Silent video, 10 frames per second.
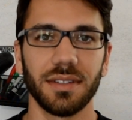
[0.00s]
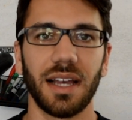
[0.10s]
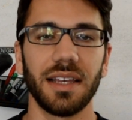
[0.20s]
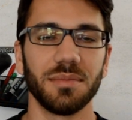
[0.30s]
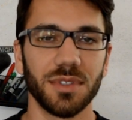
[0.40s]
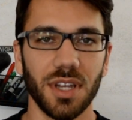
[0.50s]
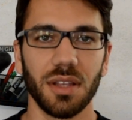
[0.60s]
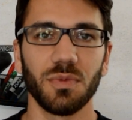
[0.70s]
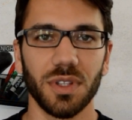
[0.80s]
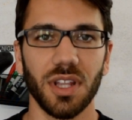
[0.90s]
I am
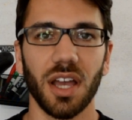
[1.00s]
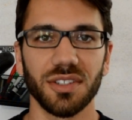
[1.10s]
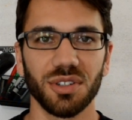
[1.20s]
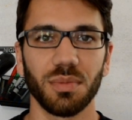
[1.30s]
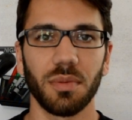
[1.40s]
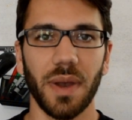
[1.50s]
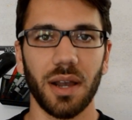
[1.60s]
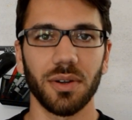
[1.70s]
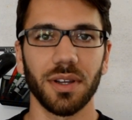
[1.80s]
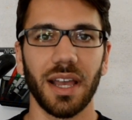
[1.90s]
done with non-turbo
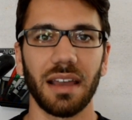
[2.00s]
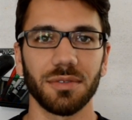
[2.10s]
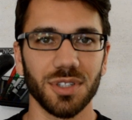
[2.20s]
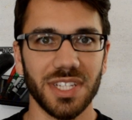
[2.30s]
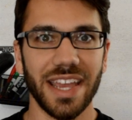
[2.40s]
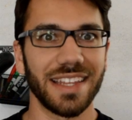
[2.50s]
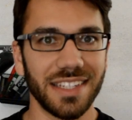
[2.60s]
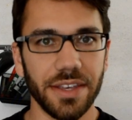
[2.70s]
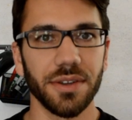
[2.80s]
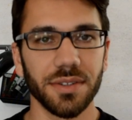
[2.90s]
power after 10
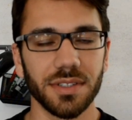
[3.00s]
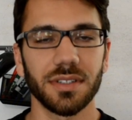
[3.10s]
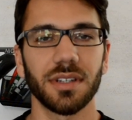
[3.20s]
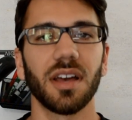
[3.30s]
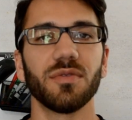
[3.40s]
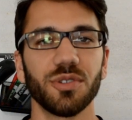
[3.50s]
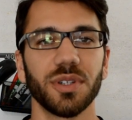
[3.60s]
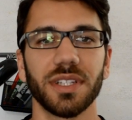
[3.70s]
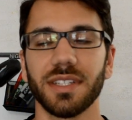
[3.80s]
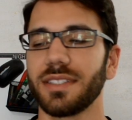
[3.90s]
years of
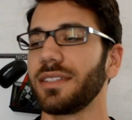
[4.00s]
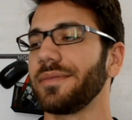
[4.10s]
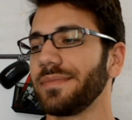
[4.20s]
doing this.